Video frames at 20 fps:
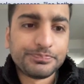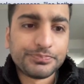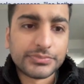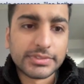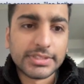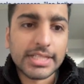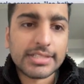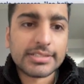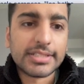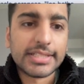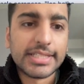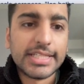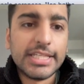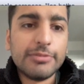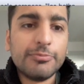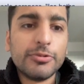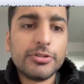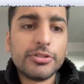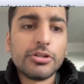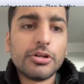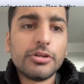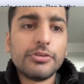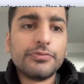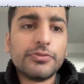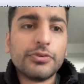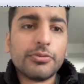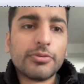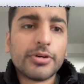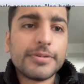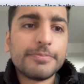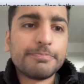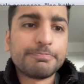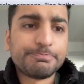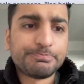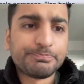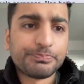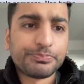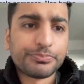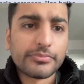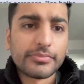That's the keyword you're going for, right?
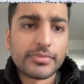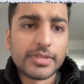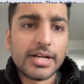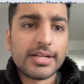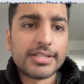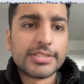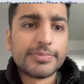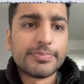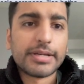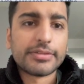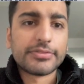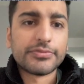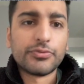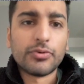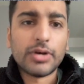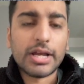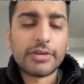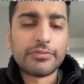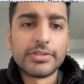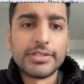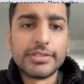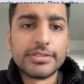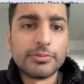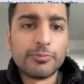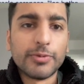Ice baths for athletes. And